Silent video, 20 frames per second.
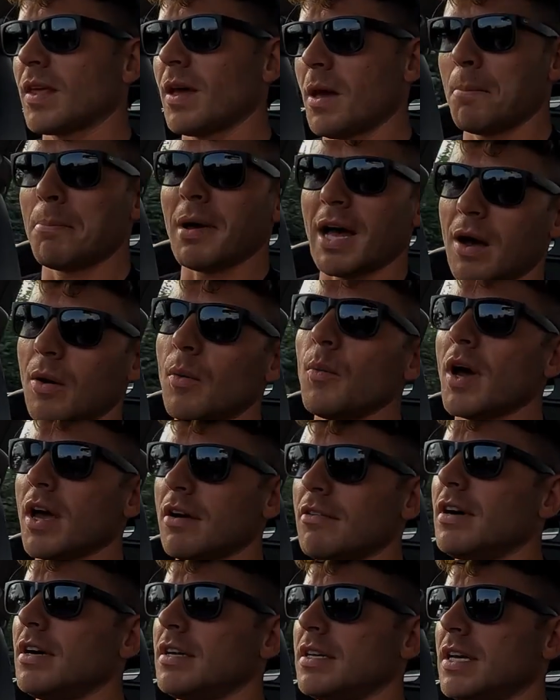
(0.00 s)
about
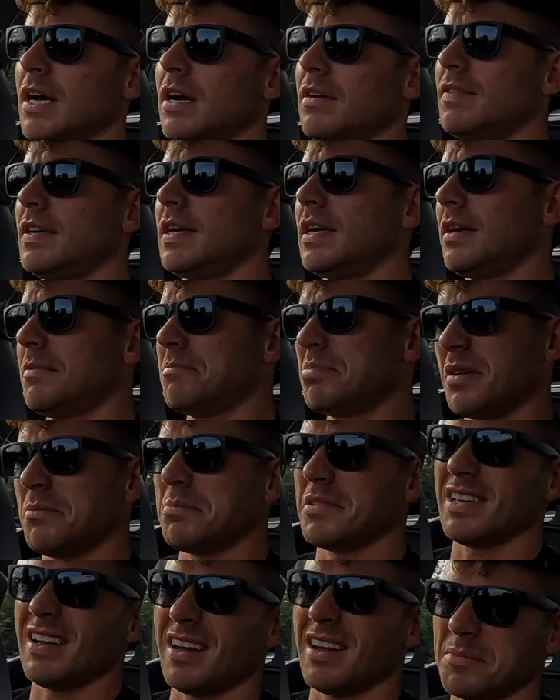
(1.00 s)
where I'd have it.
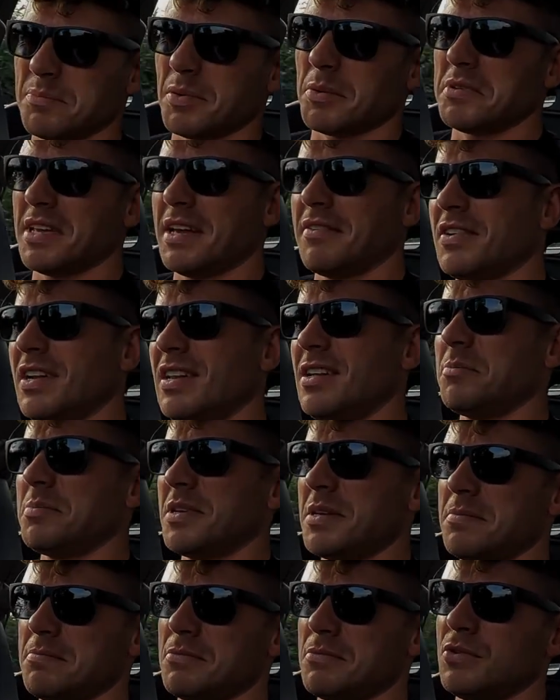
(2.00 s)
I'd probably have it a little
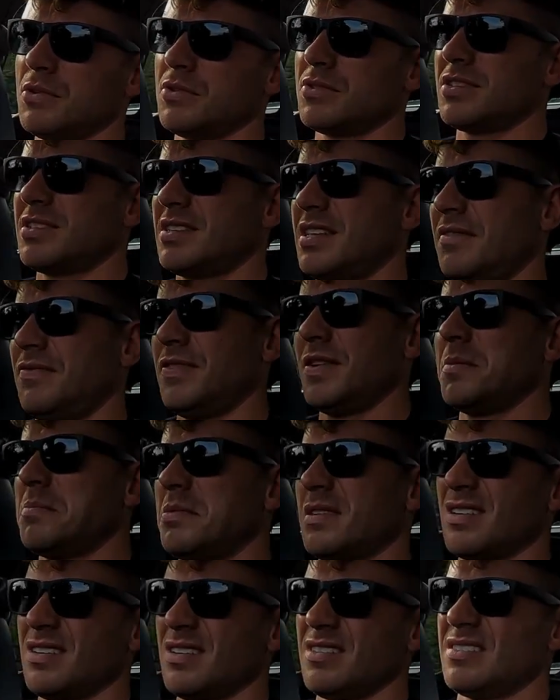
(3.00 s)
bit more stiffer
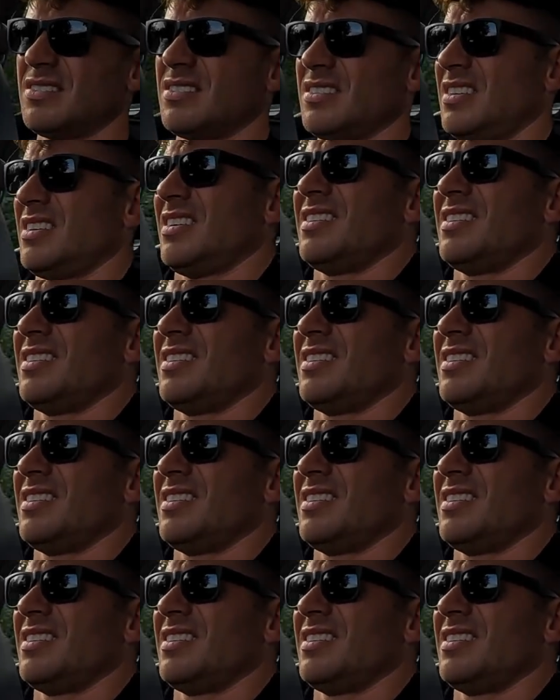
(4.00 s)
because